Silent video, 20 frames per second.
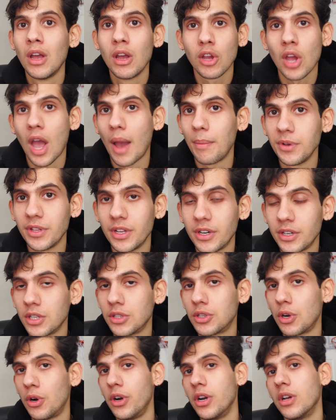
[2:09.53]
copied their
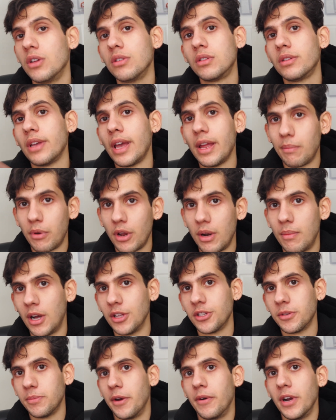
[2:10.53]
tutorials, and put them
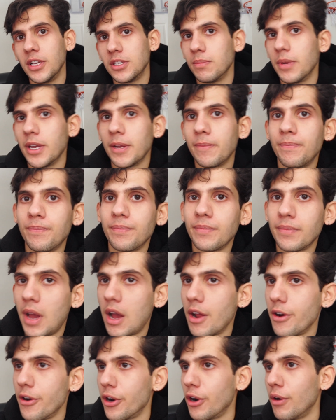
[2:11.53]
onto my resume
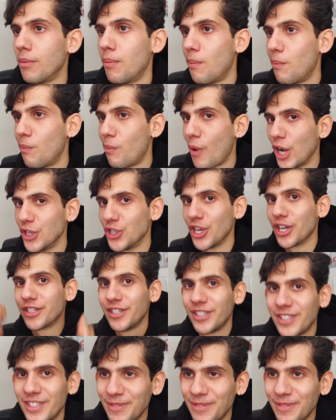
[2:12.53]
under projects.